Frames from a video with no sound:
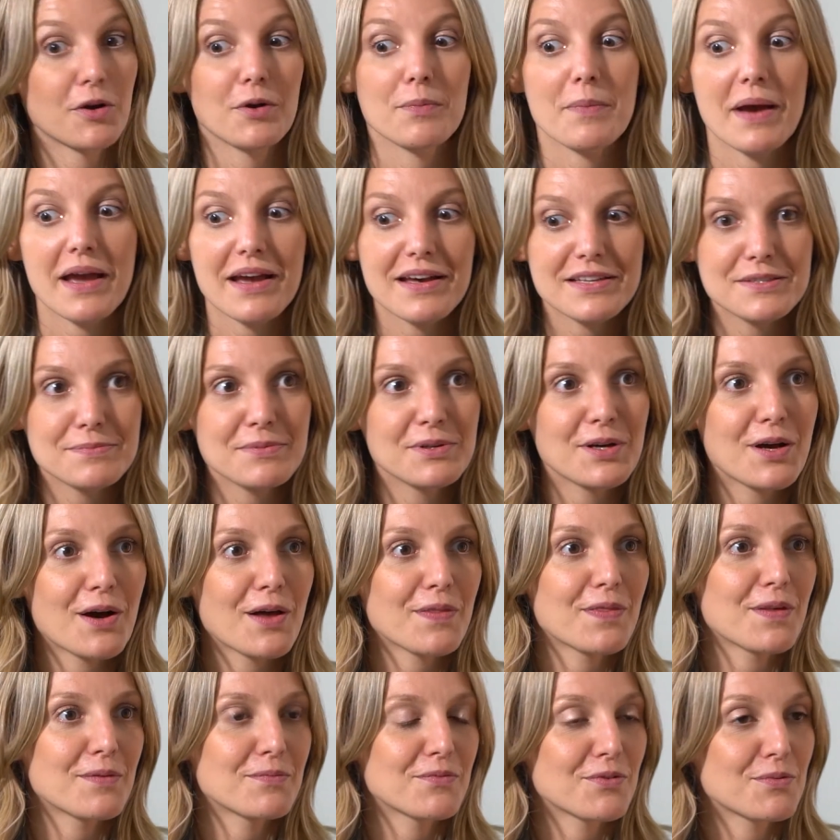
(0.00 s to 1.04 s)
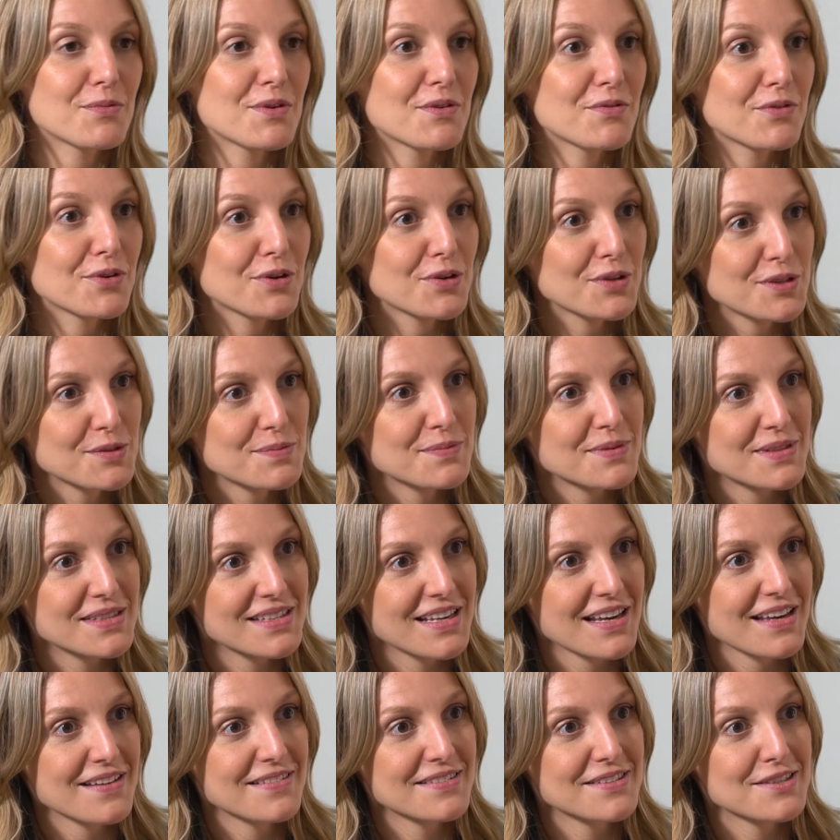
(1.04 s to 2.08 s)
or my husband got them for me for Christmas
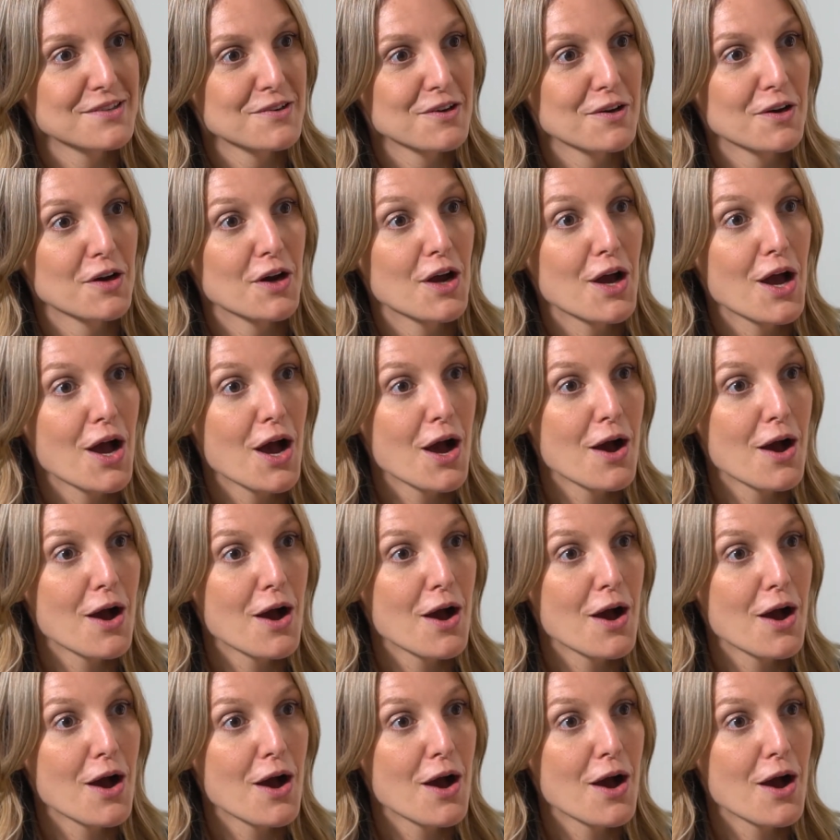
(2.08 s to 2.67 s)
gifts, or